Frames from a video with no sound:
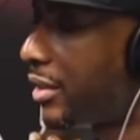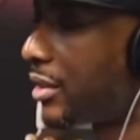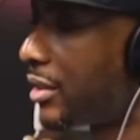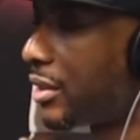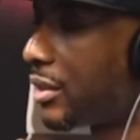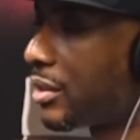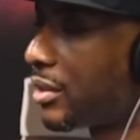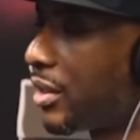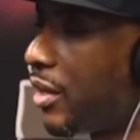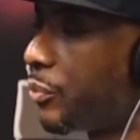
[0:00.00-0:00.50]
to
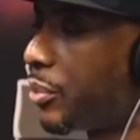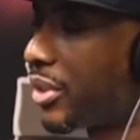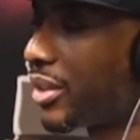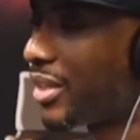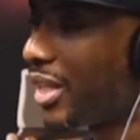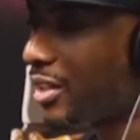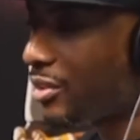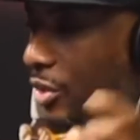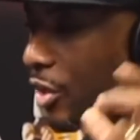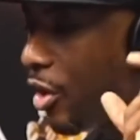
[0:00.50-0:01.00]
yourself because
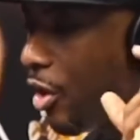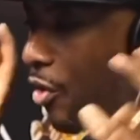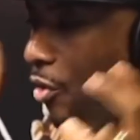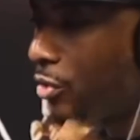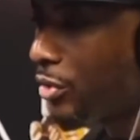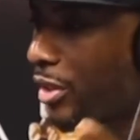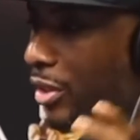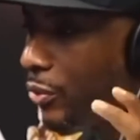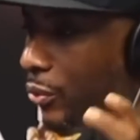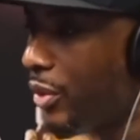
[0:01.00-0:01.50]
that's the
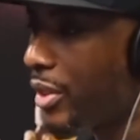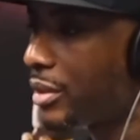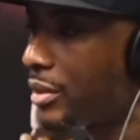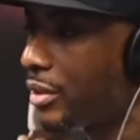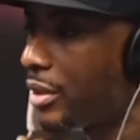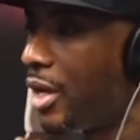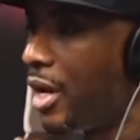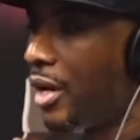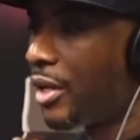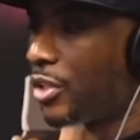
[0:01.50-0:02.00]
only reason